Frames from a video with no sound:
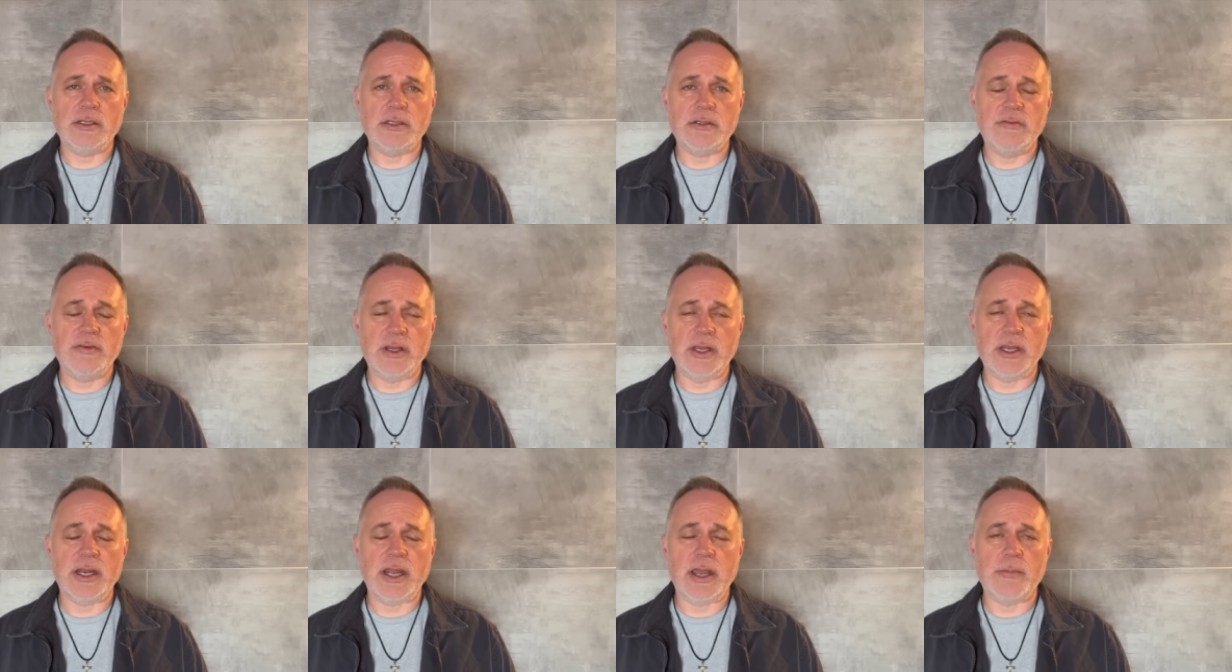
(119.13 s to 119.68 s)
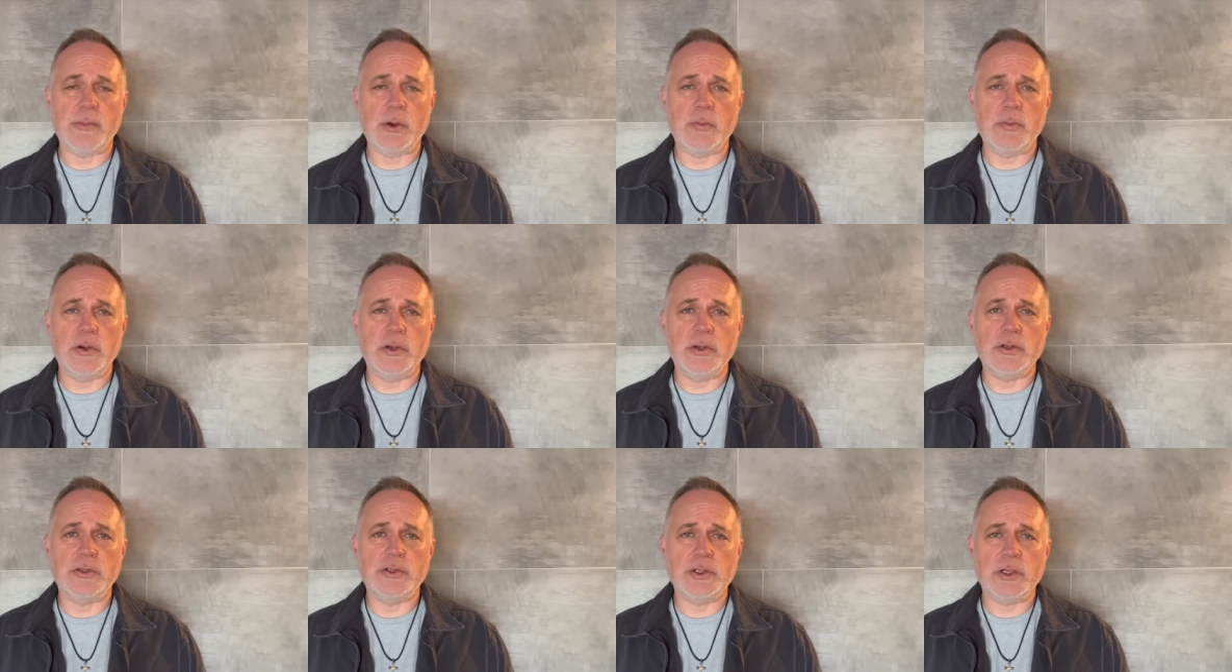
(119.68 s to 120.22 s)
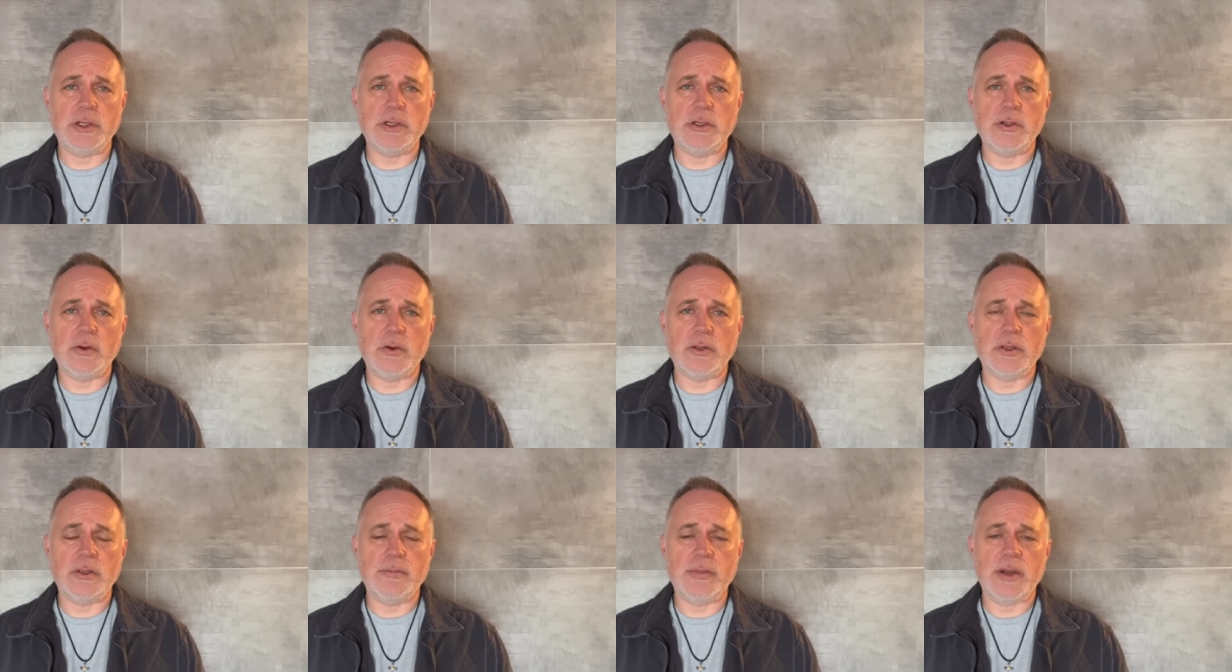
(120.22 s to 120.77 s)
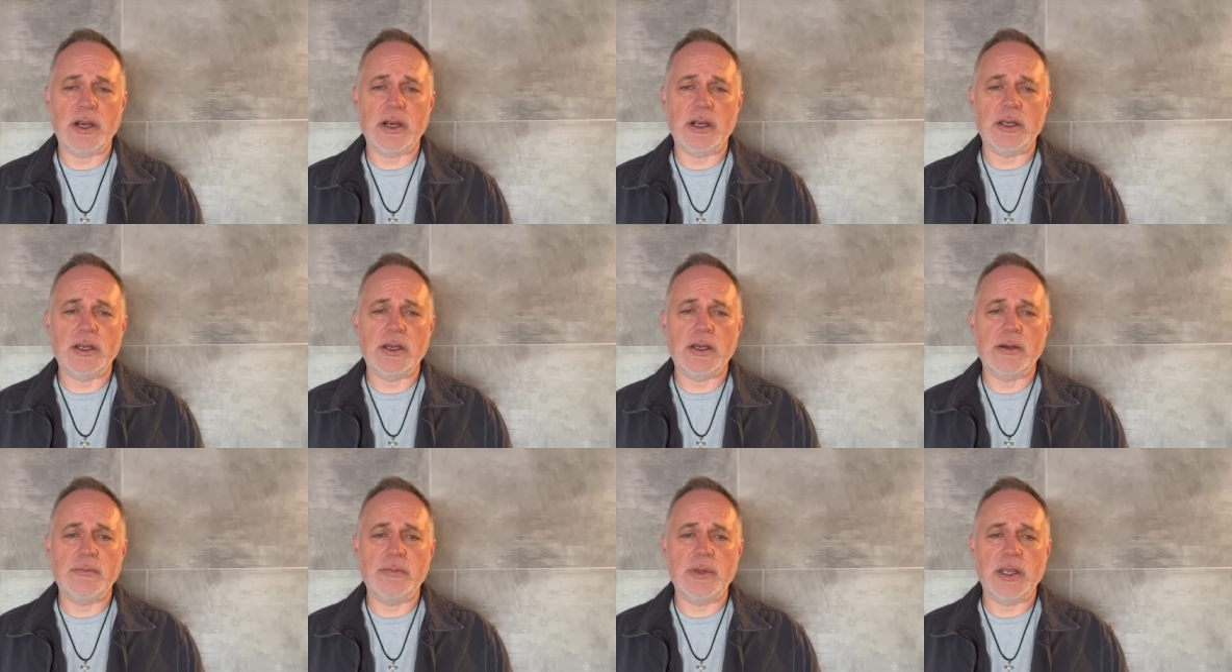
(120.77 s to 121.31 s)
civilian ammo producer in North
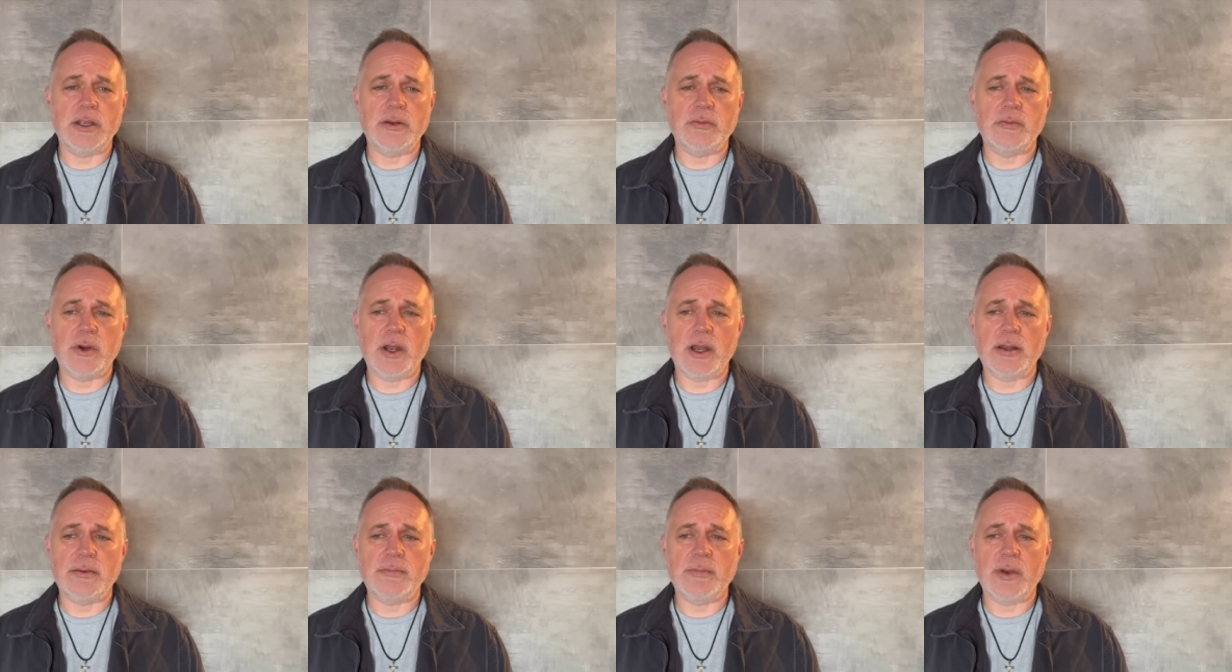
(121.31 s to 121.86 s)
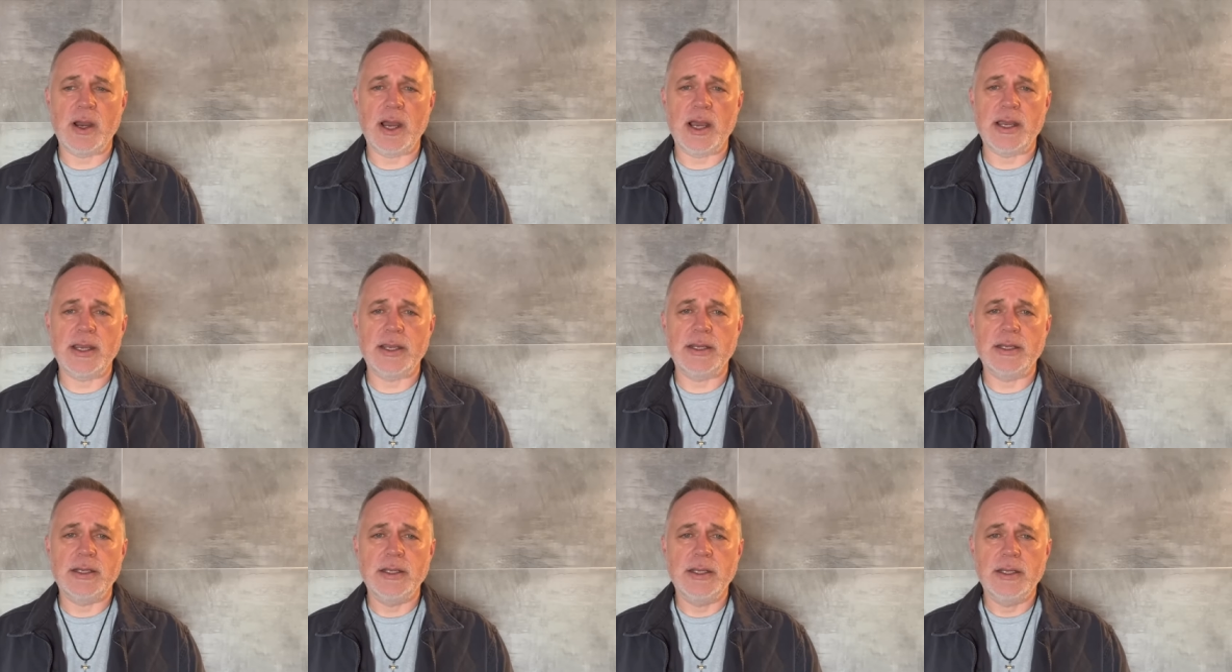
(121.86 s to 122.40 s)
America, being run by a